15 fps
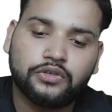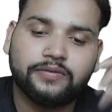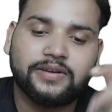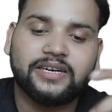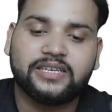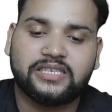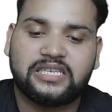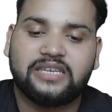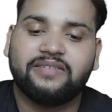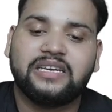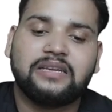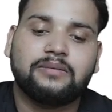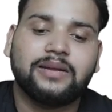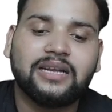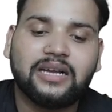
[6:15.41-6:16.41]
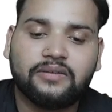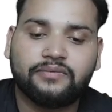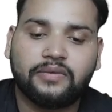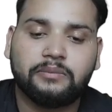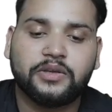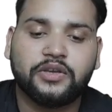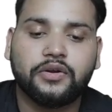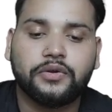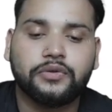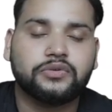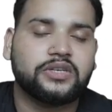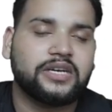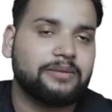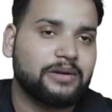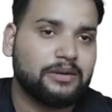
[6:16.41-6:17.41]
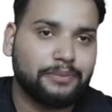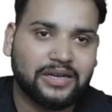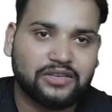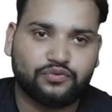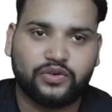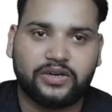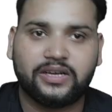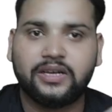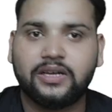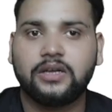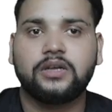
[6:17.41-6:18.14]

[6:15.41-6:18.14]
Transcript: You will receive an email confirming your username and password.